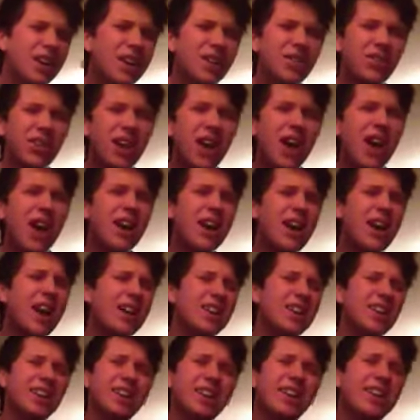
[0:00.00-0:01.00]
that I
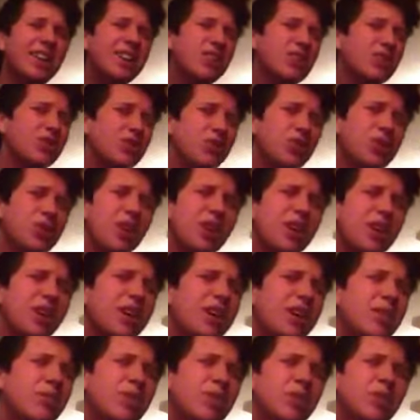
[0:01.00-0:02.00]
need you
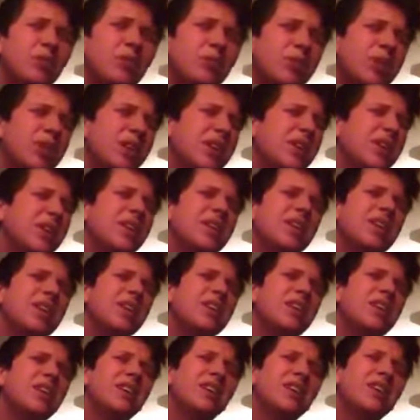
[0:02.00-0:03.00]
here with
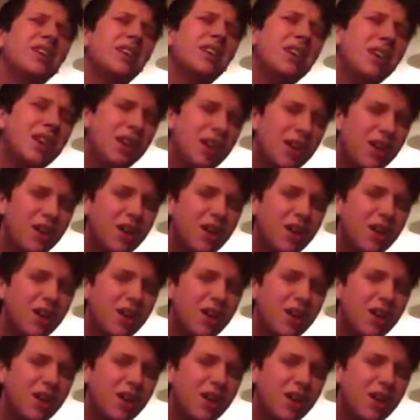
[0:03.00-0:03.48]
me?